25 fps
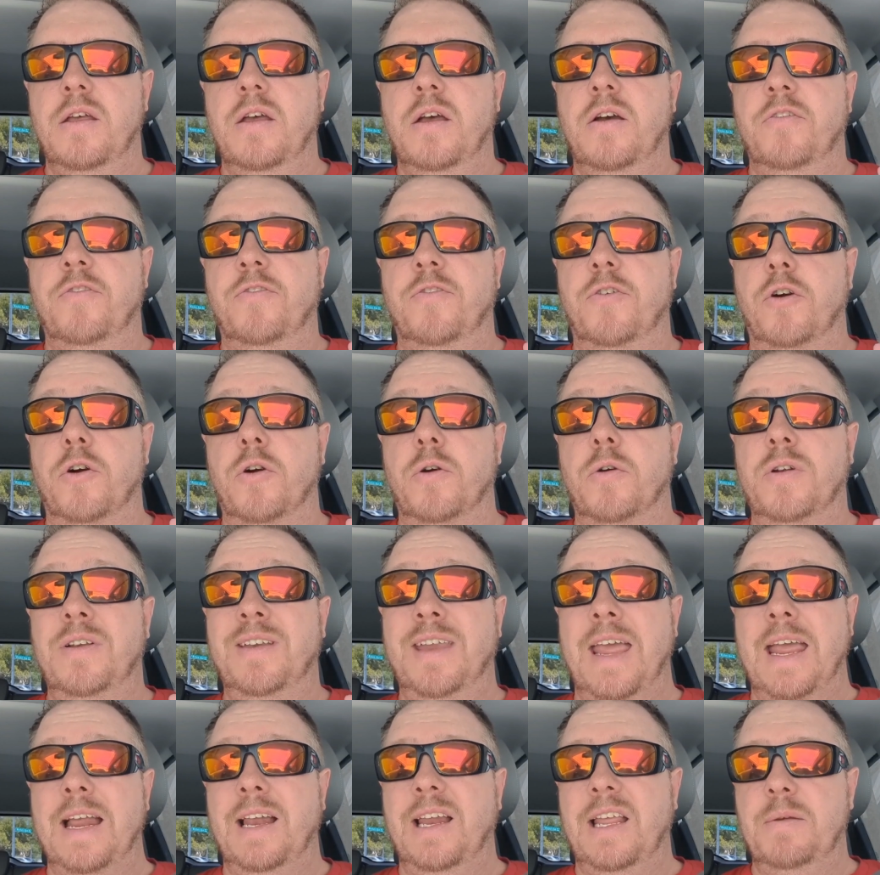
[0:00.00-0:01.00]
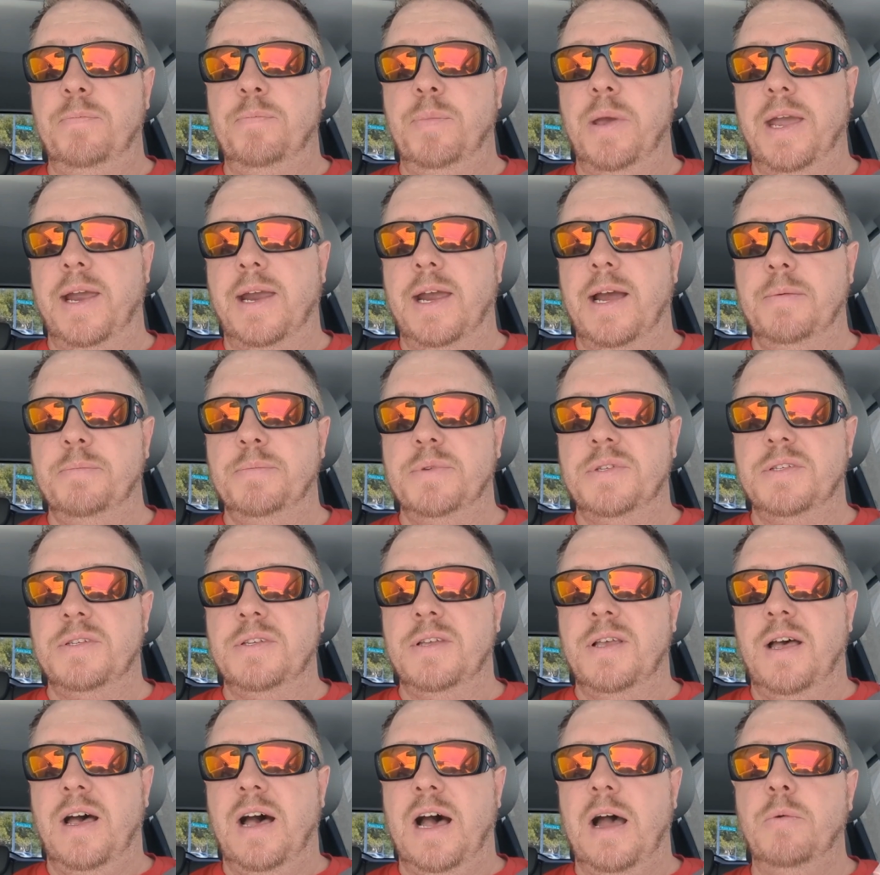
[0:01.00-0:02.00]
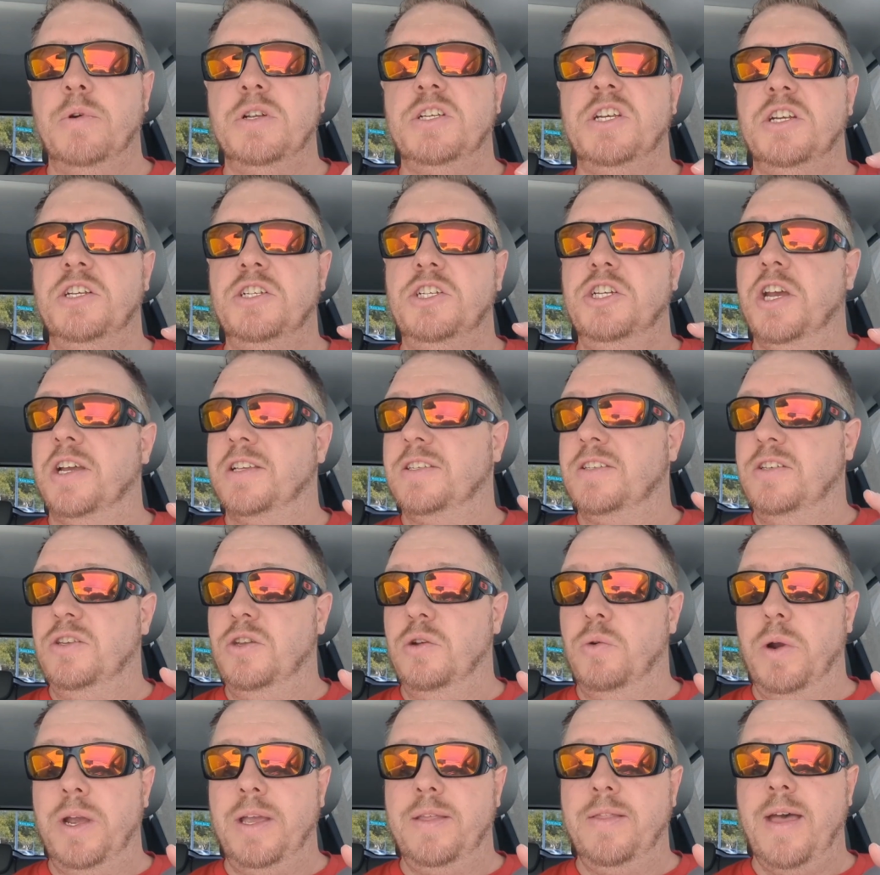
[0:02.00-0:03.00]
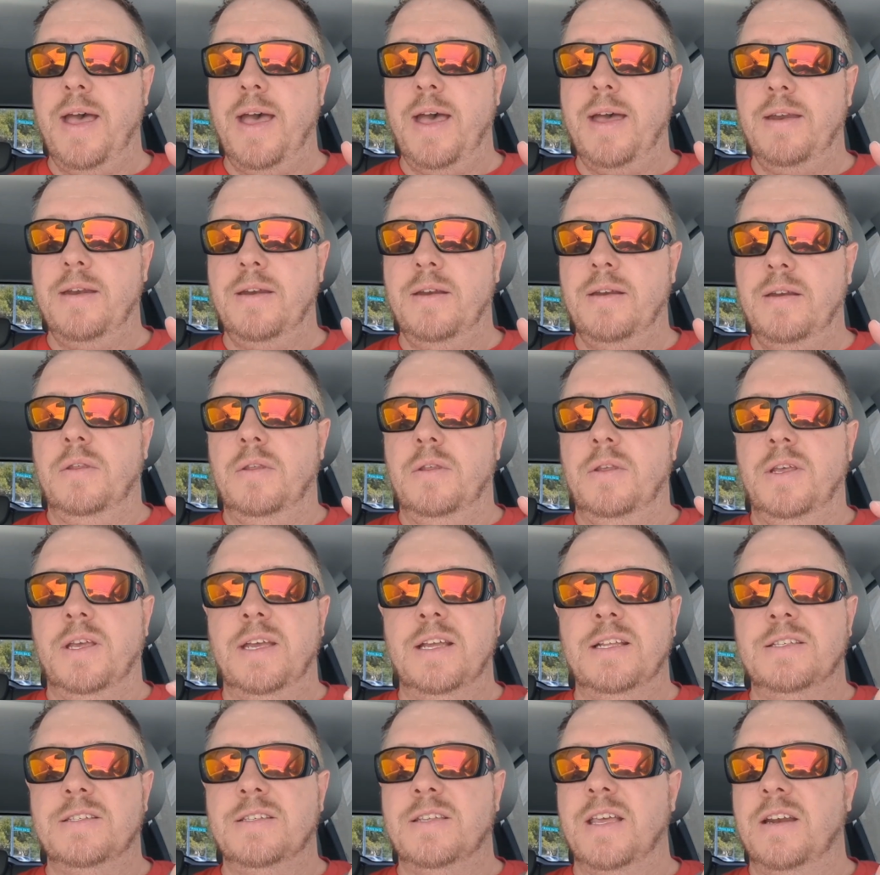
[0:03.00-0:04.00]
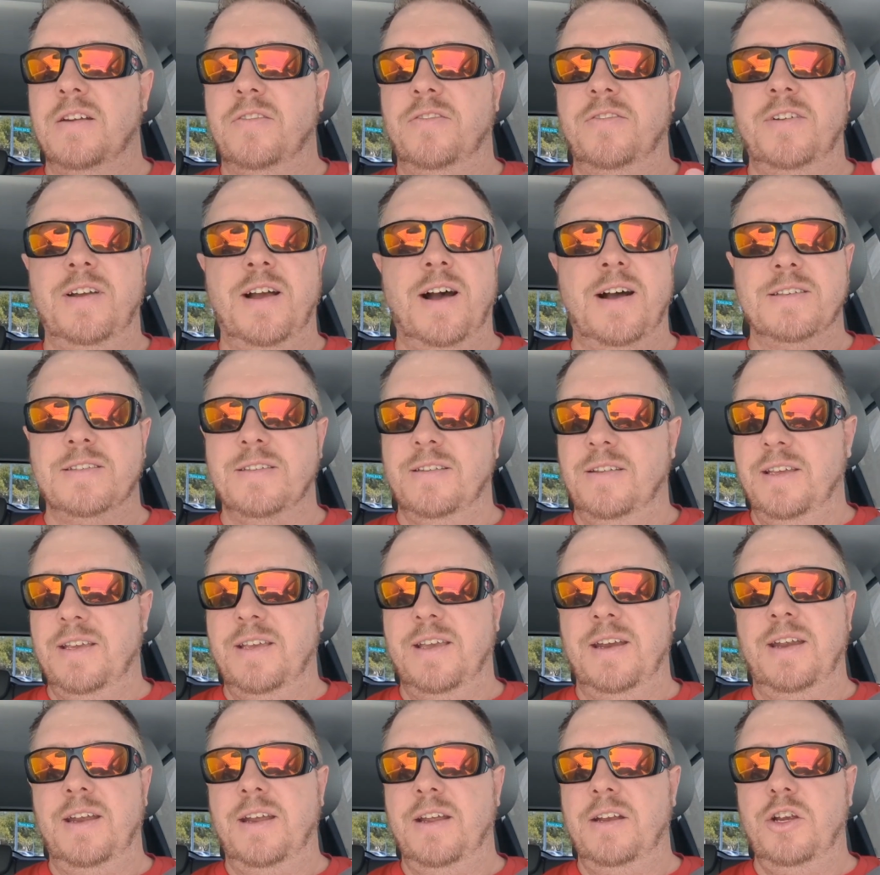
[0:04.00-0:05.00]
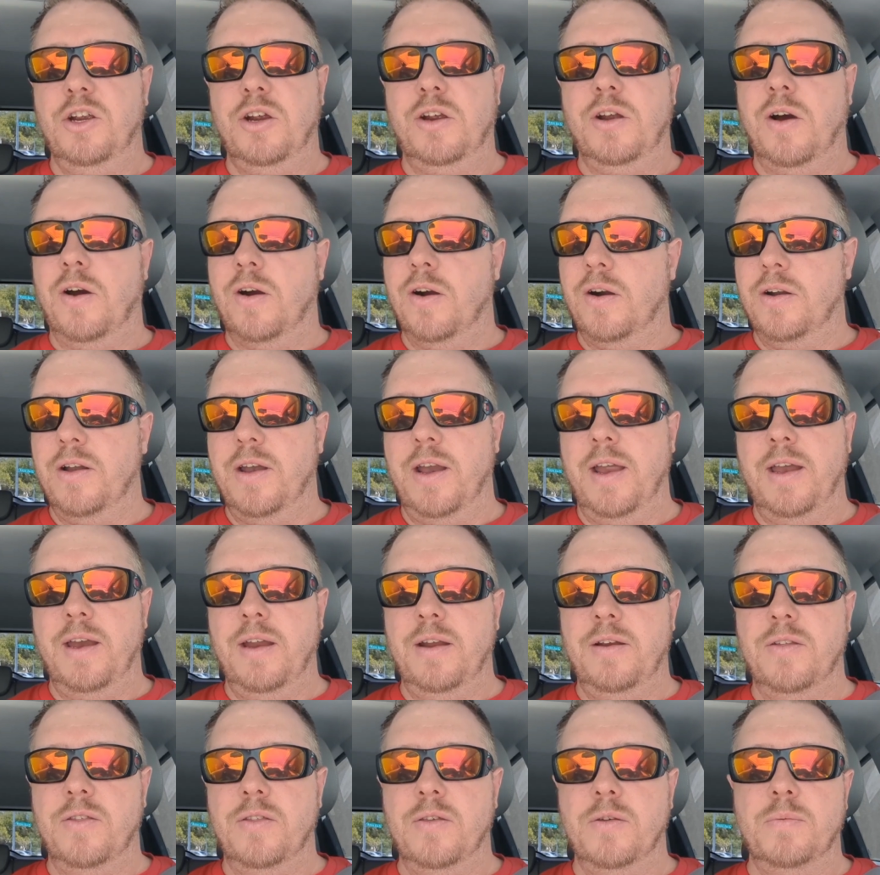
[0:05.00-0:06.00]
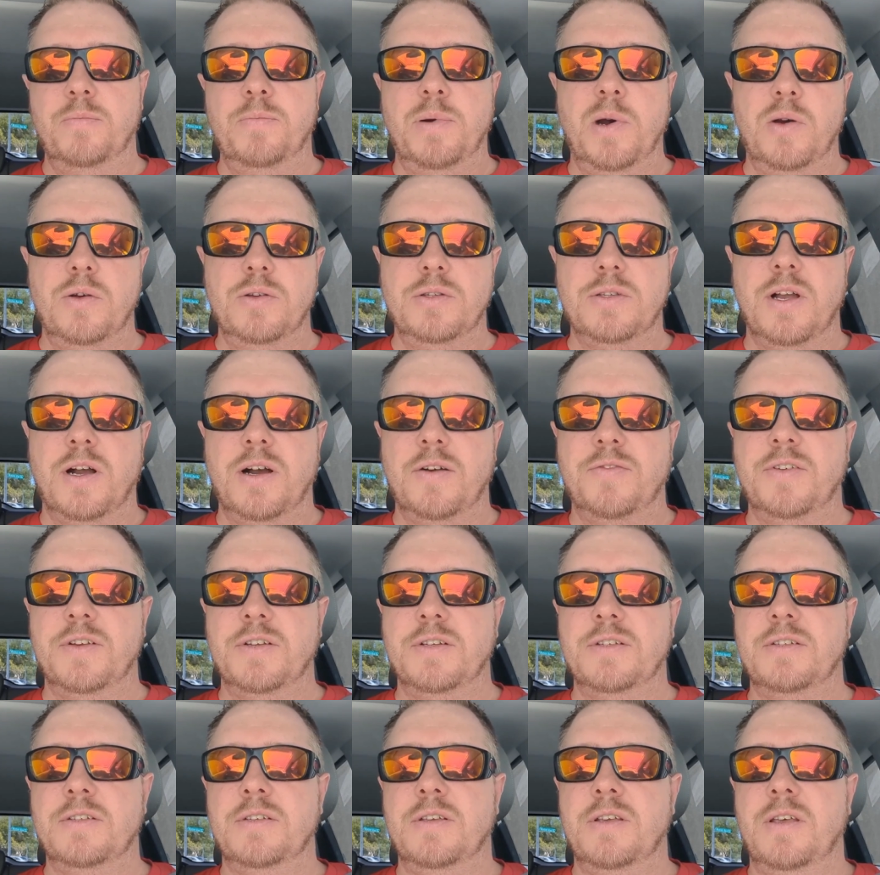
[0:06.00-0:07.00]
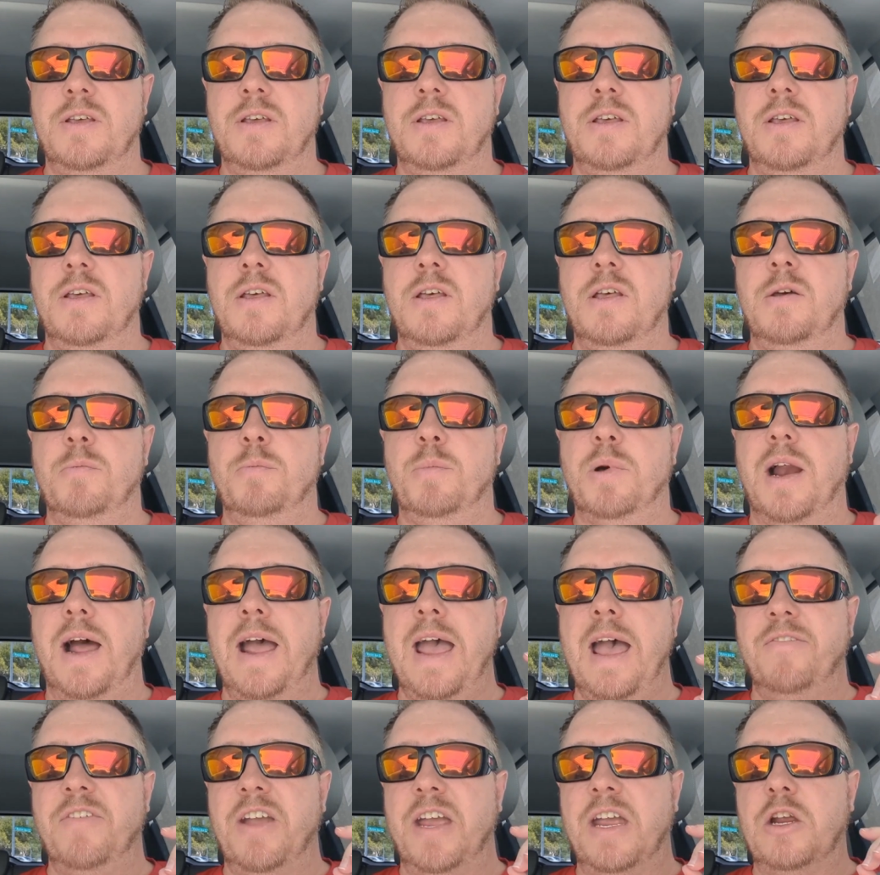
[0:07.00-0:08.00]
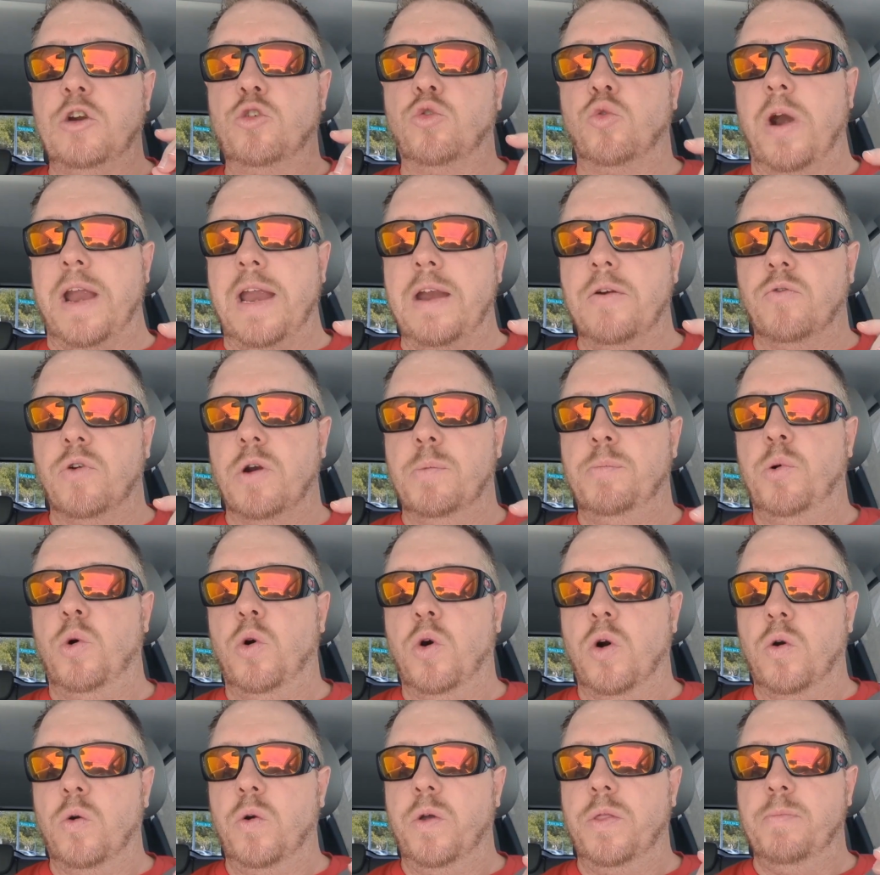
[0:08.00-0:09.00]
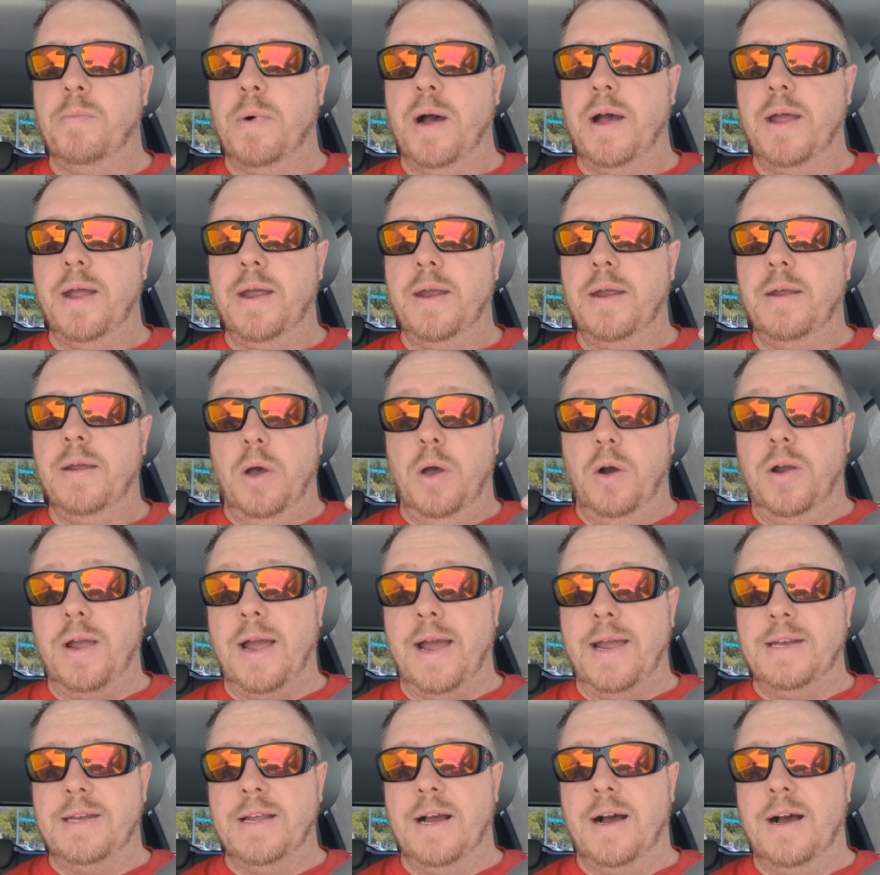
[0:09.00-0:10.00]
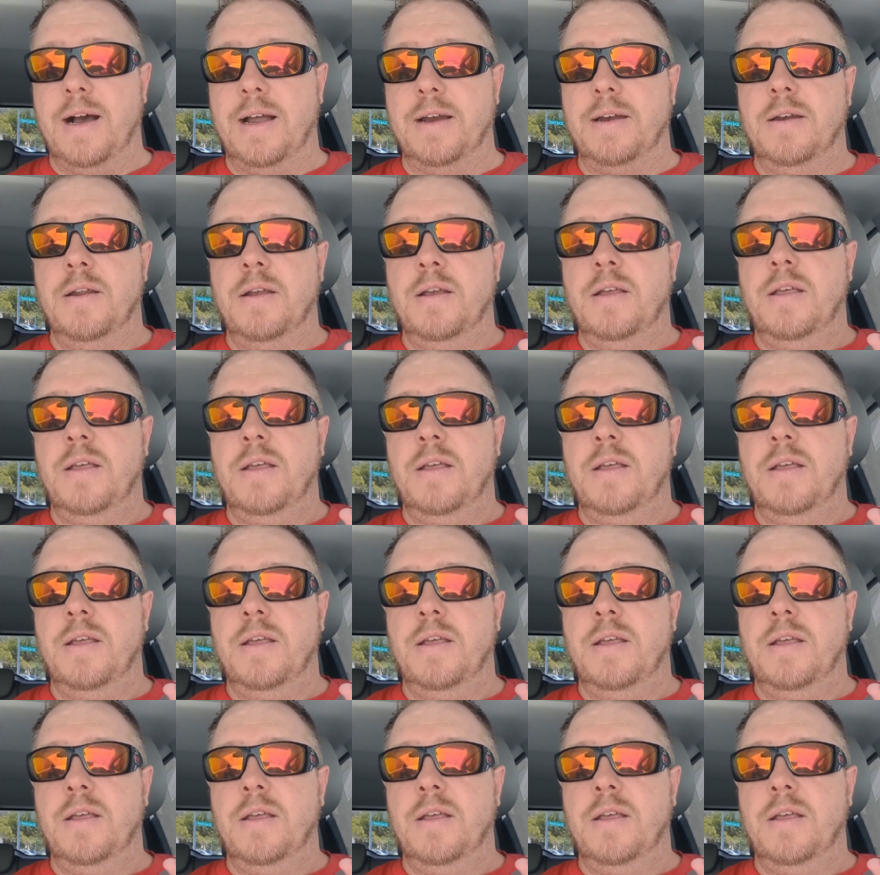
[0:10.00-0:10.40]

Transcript: for daily pickups. I would suggest doing that instead of constantly getting in your car and heading to the post office. But I have a great rapport with my mail guy, Don,